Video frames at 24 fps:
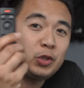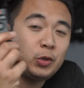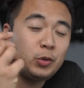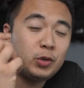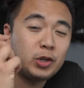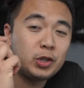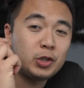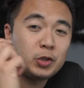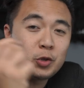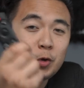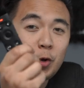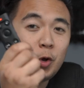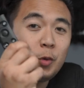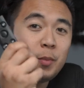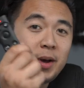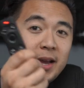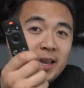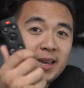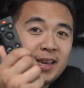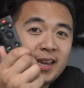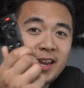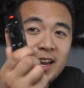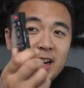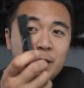to control
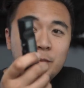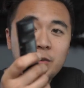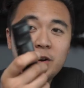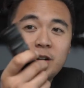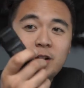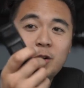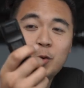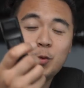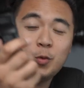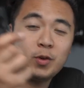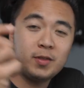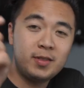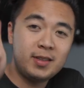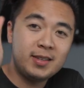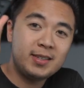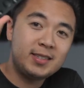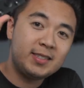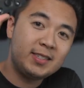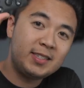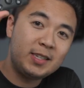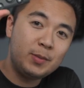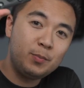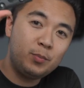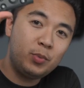my camera with
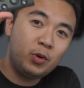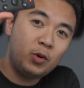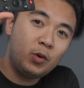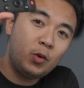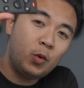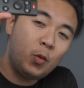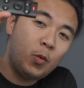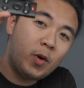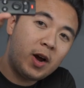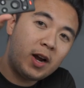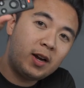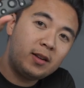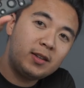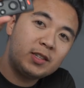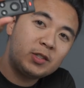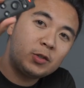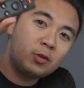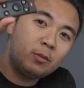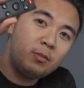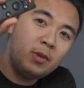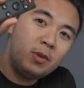this simple wireless